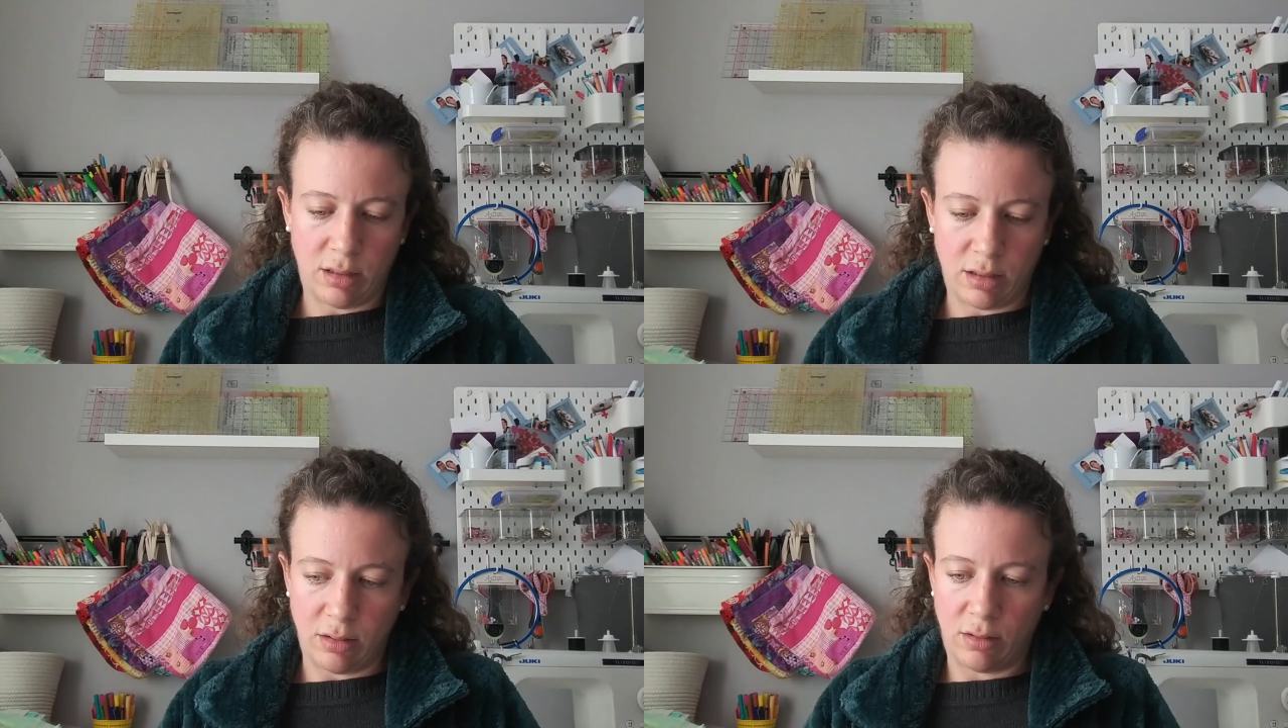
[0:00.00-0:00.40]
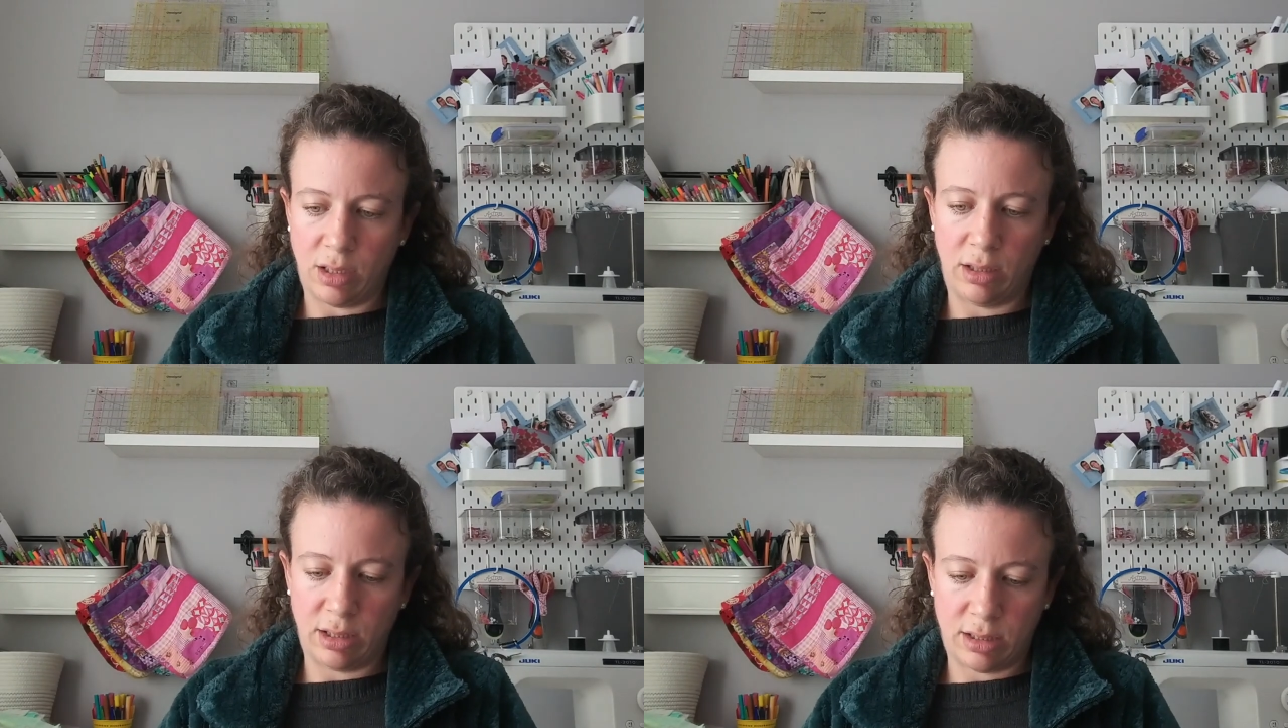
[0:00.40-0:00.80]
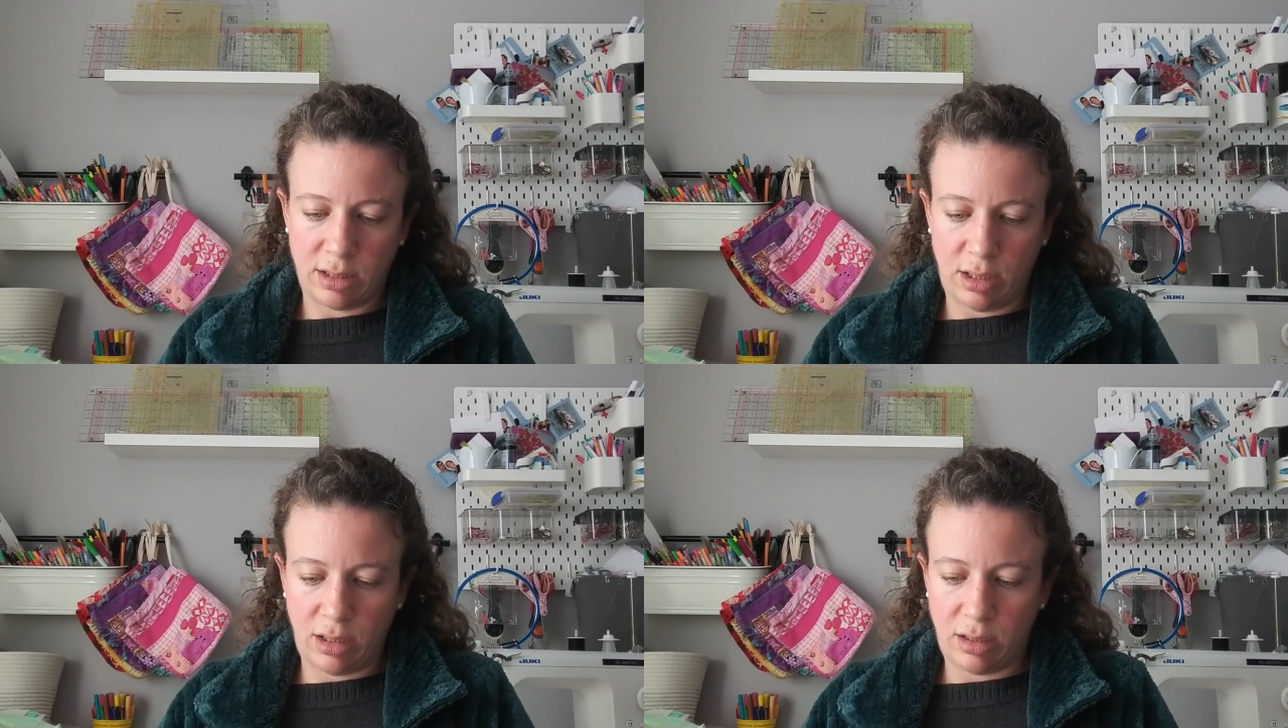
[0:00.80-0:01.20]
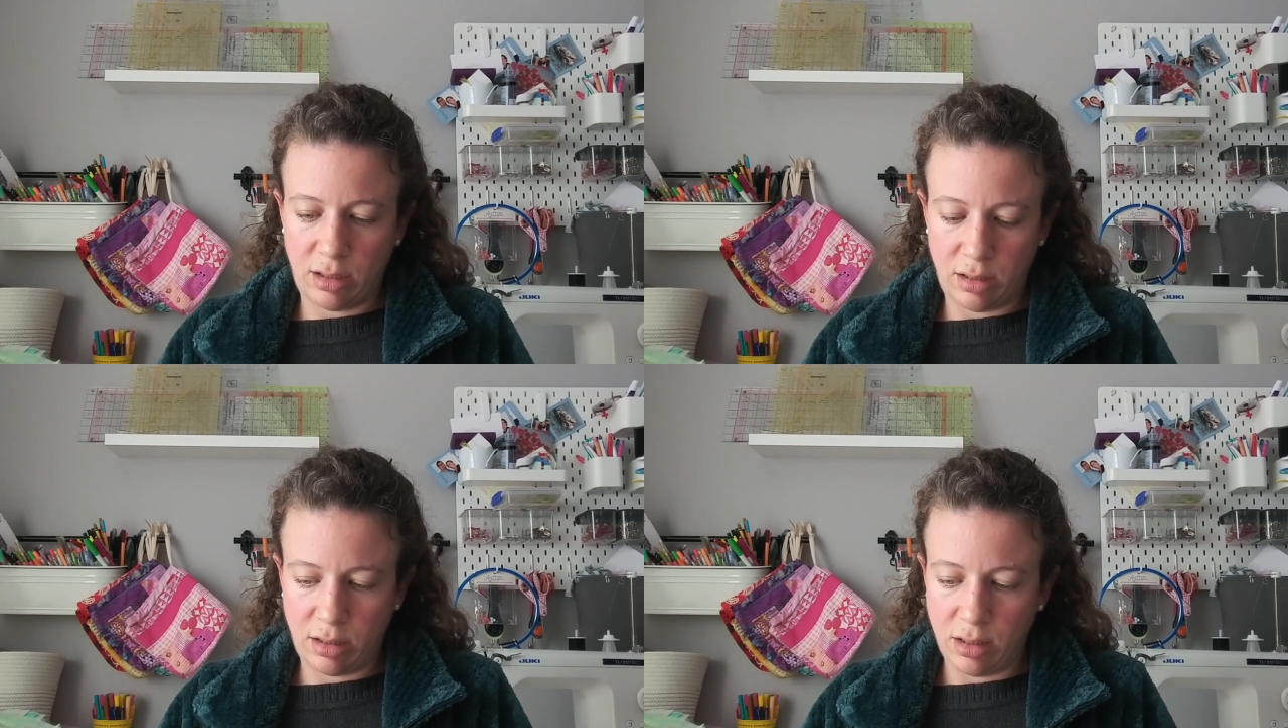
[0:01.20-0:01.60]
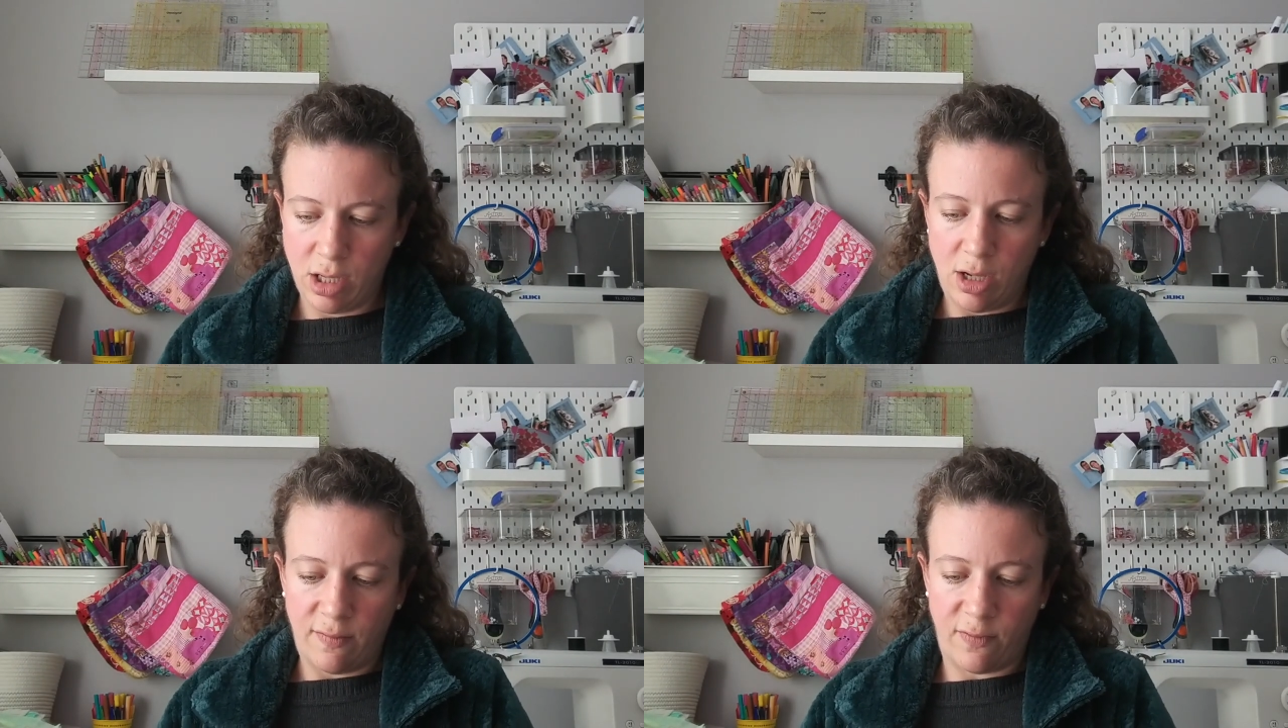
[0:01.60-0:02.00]
Okay, let's see.
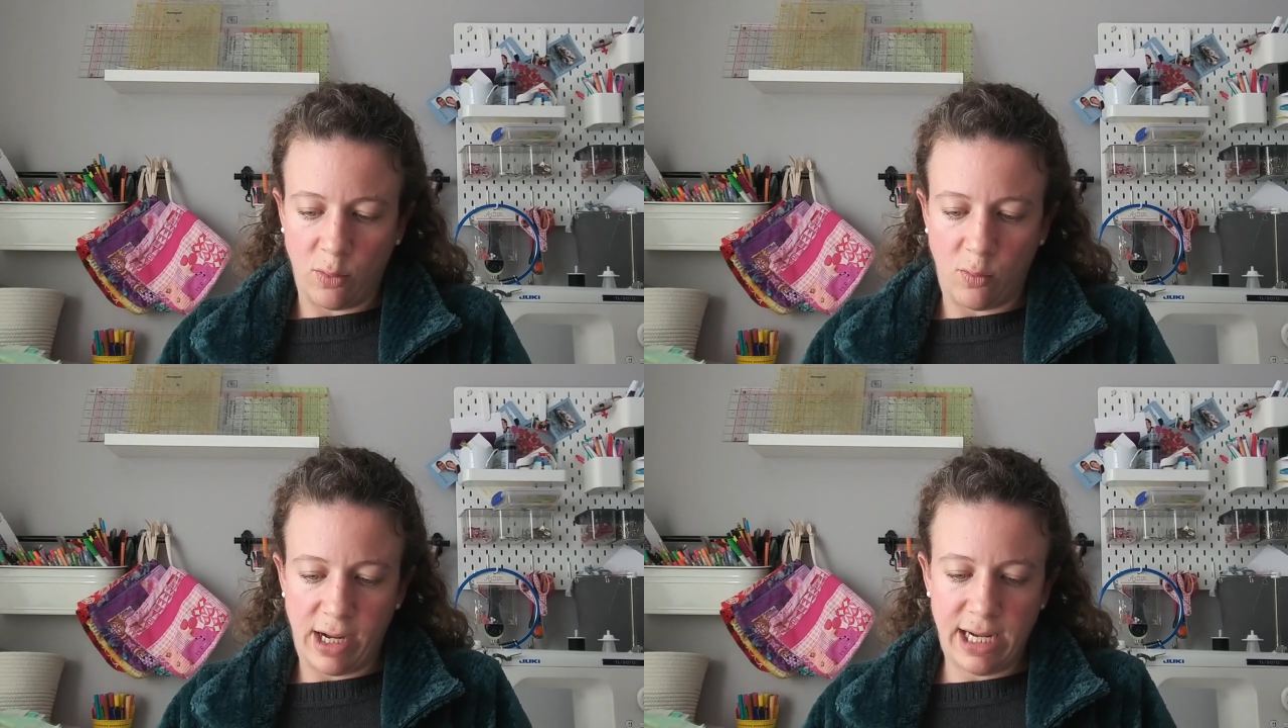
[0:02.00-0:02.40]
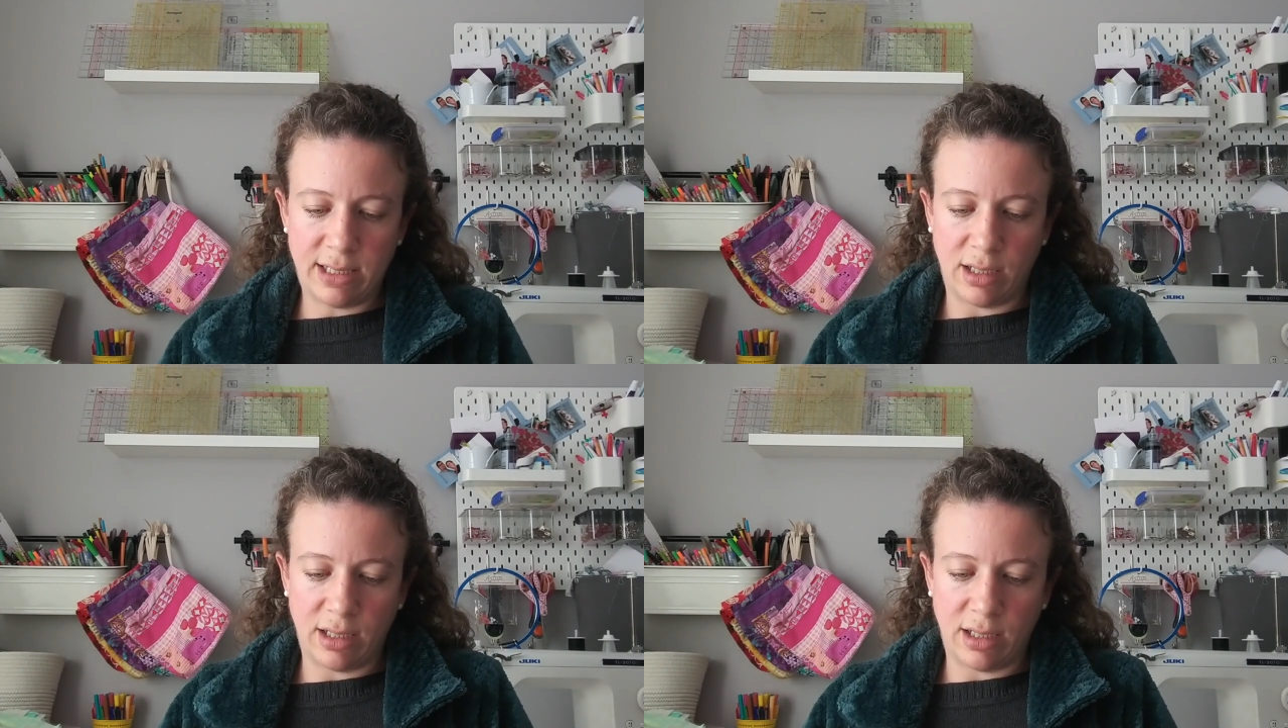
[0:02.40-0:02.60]
For white,